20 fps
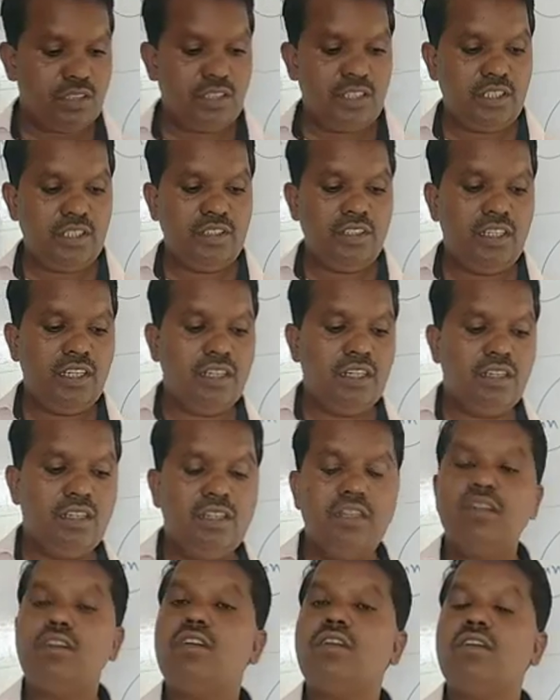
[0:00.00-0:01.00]
In
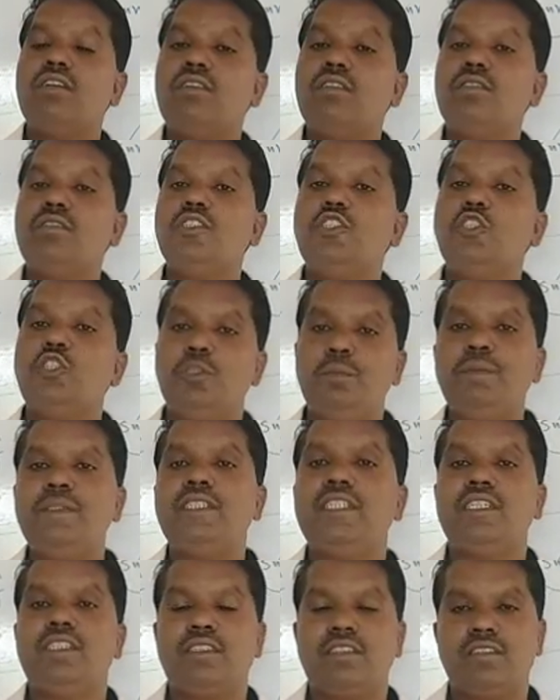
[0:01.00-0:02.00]
the
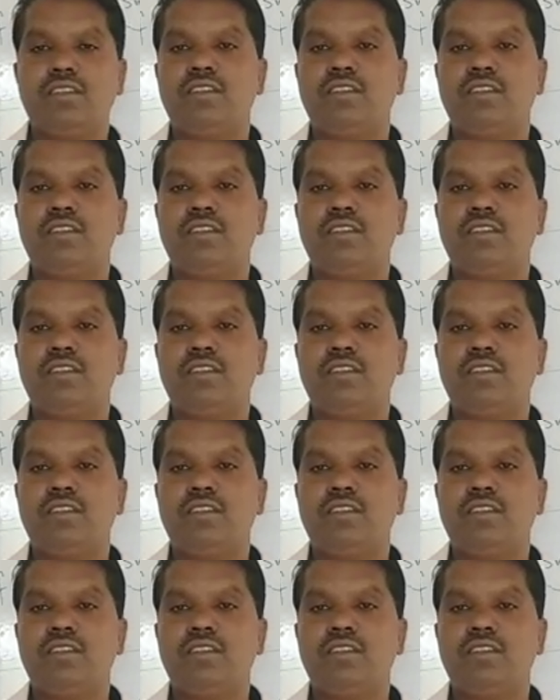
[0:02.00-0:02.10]
Jupiter.